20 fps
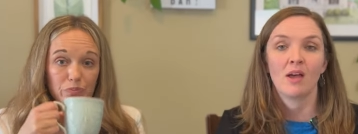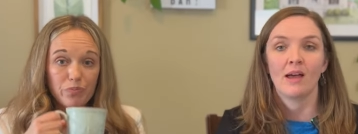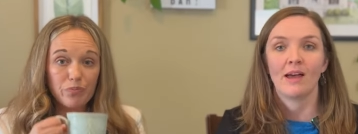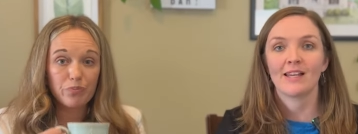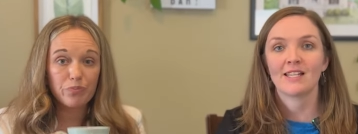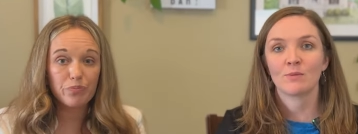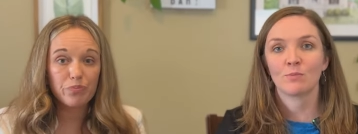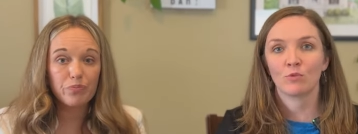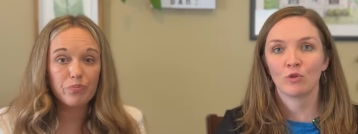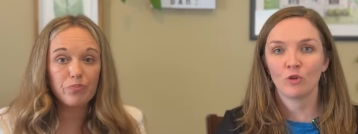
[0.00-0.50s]

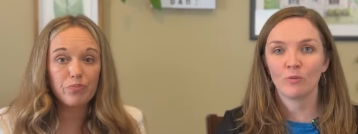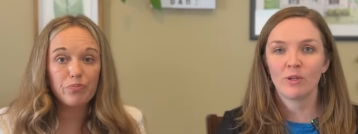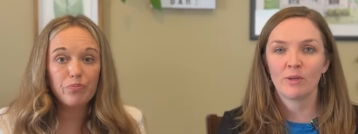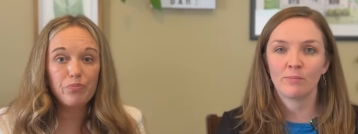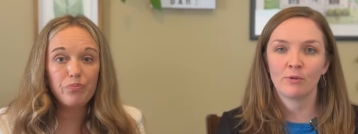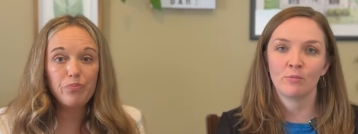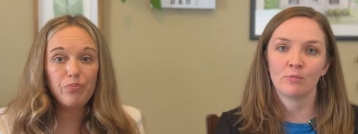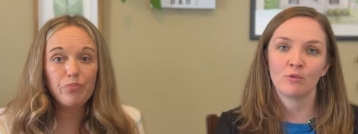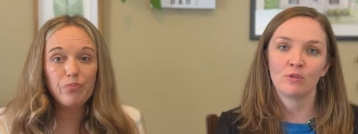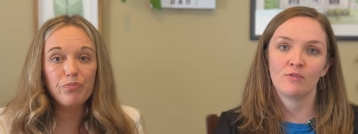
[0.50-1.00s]
Speaker 1: As more
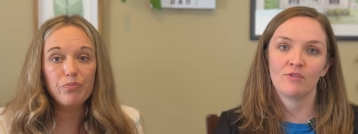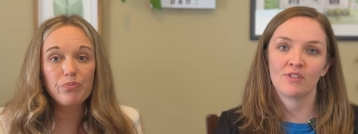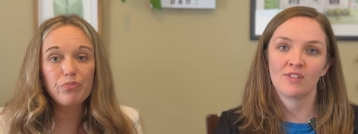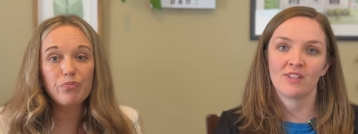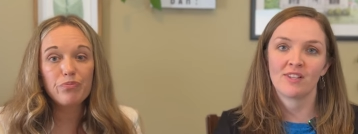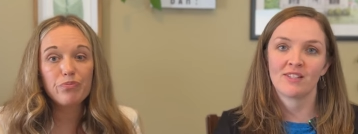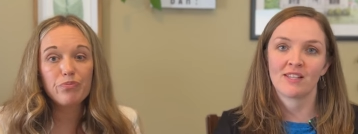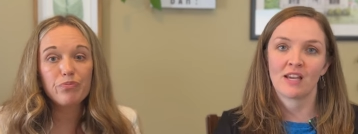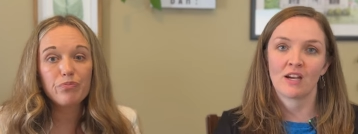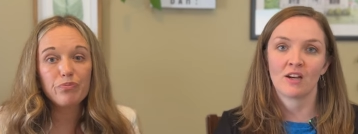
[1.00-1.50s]
people move to
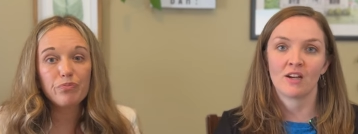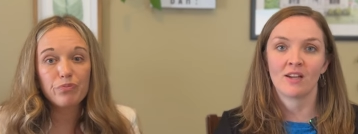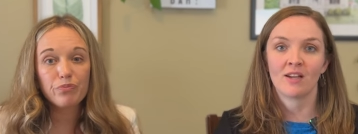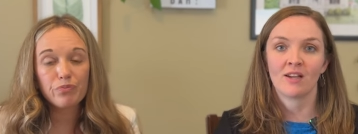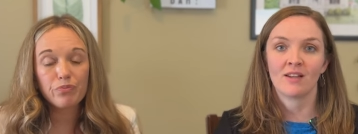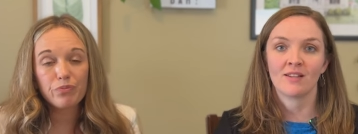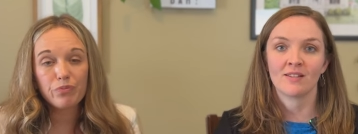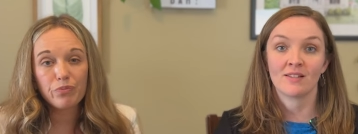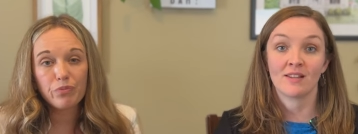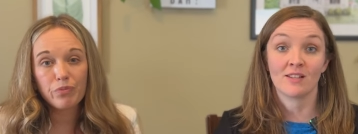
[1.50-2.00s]
these
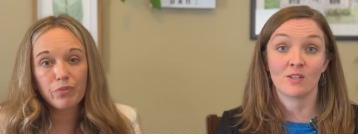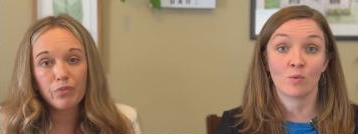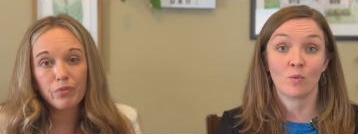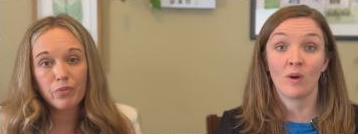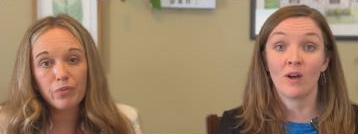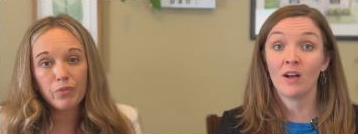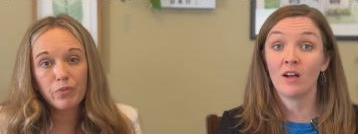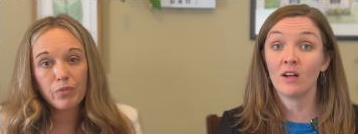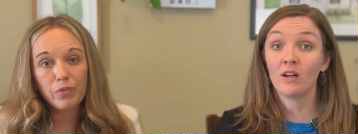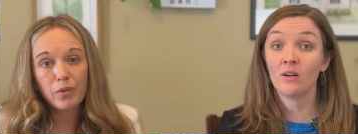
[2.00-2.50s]
areas as
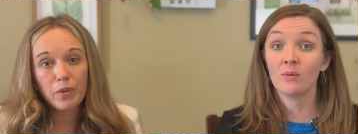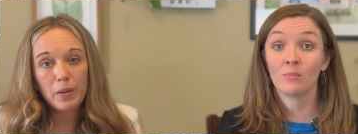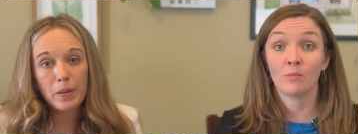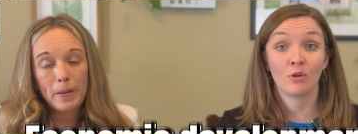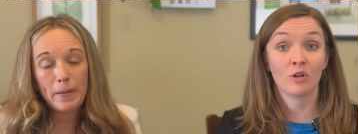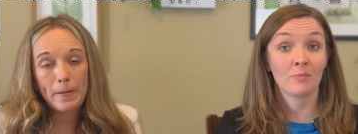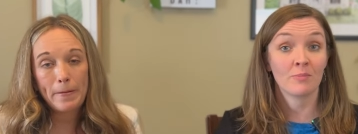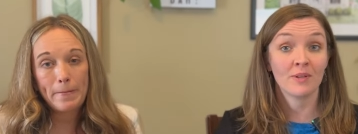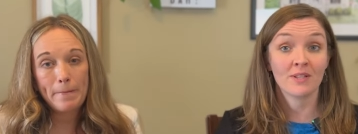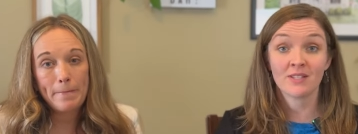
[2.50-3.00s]
well,
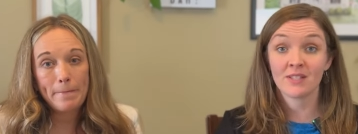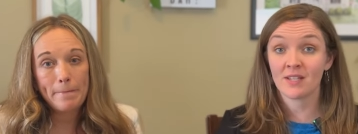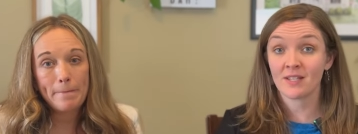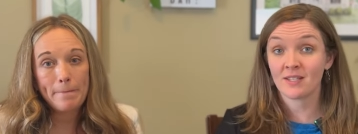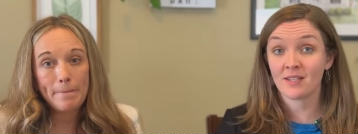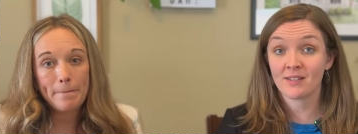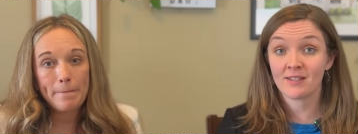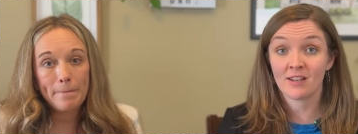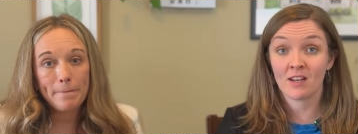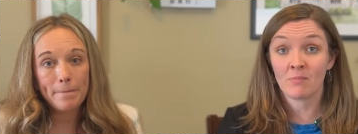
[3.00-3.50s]
more
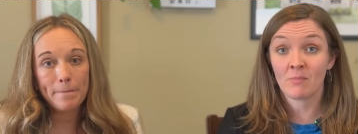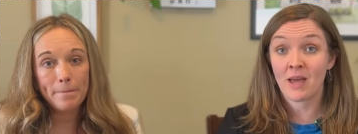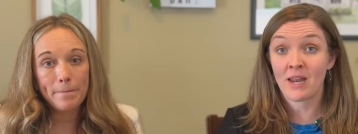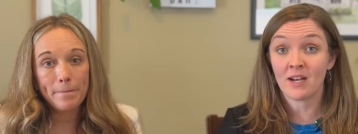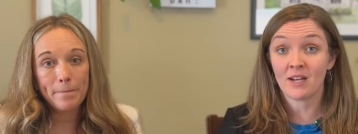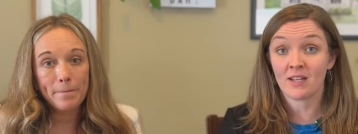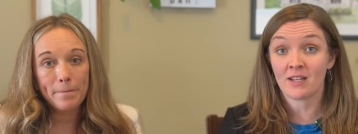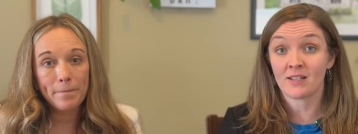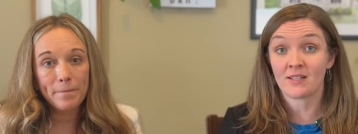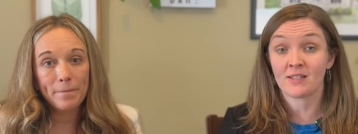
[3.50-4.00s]
businesses and
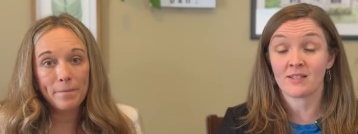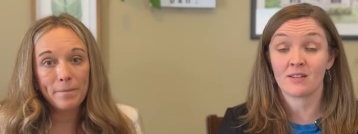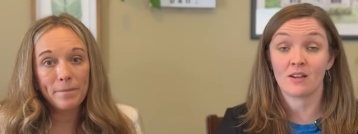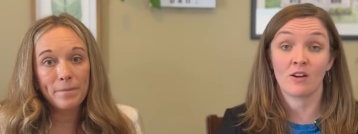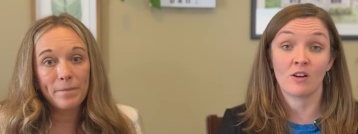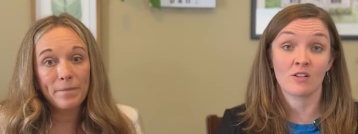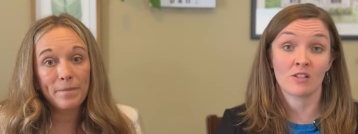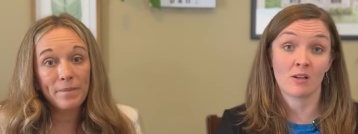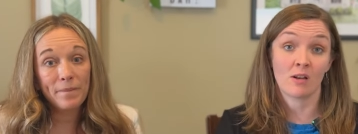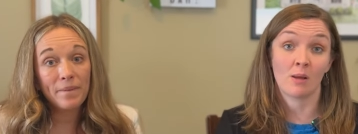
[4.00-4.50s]
amenities
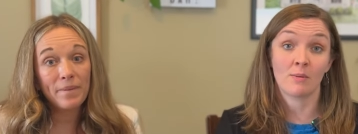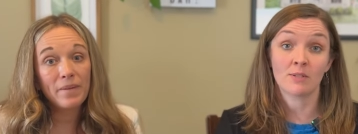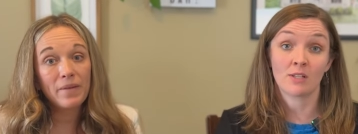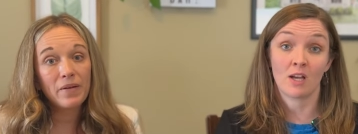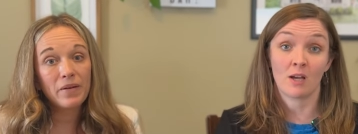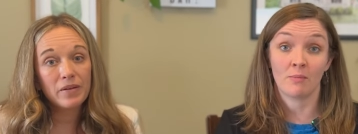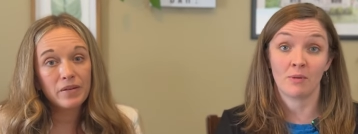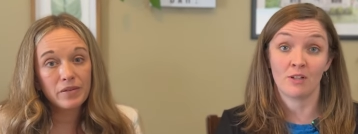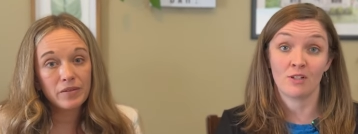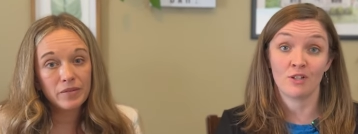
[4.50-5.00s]
are sometimes
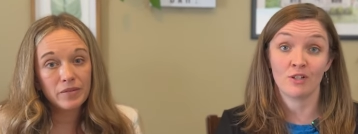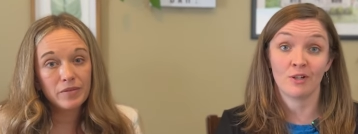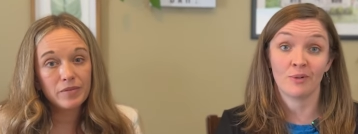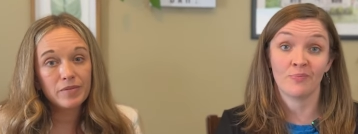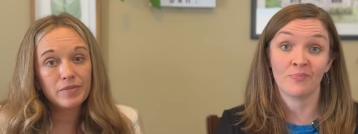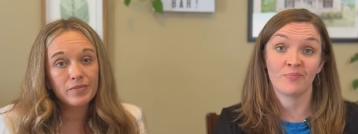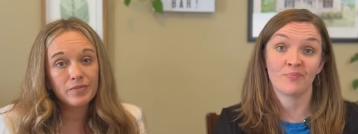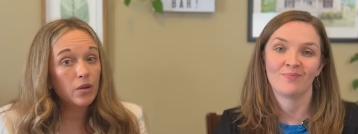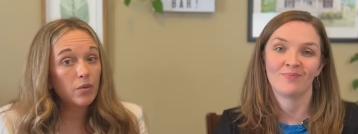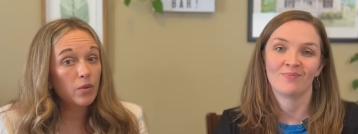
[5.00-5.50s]
coming
Speaker 2: too.
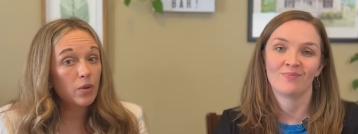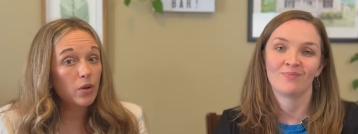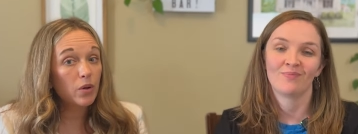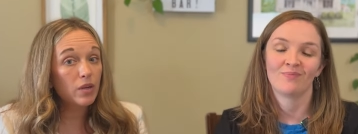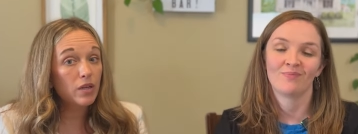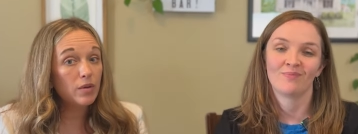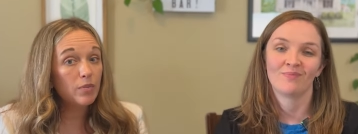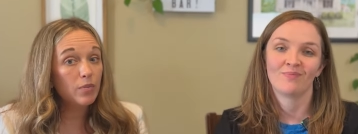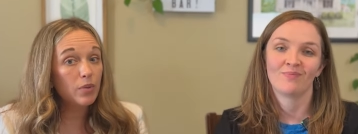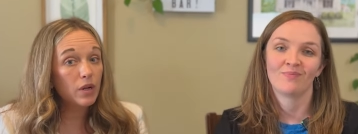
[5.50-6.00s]
We're
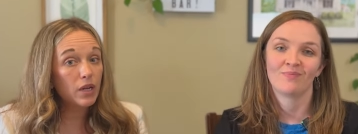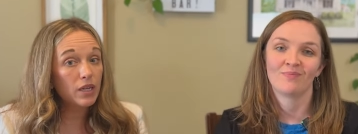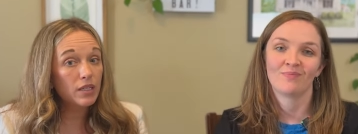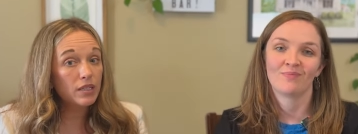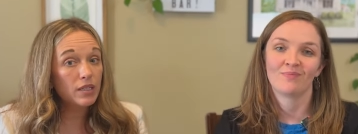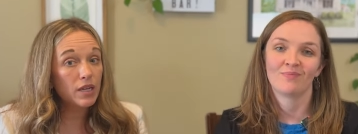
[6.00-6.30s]
going to break